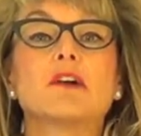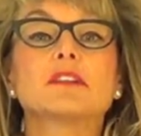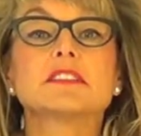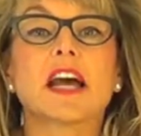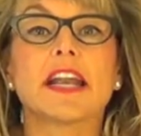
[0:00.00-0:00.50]

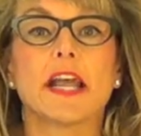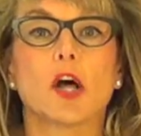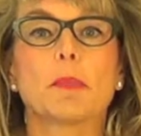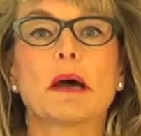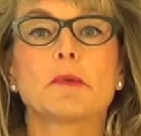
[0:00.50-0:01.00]
outside
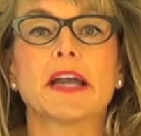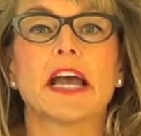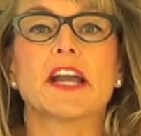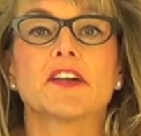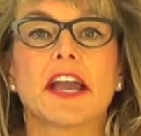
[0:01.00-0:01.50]
help? How do I
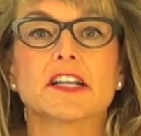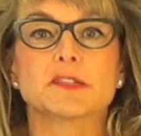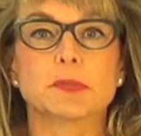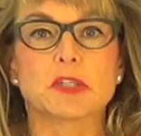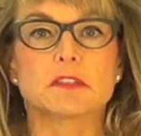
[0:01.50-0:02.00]
hire
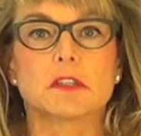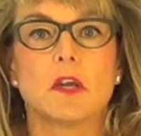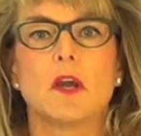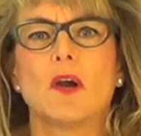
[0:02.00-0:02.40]
experts?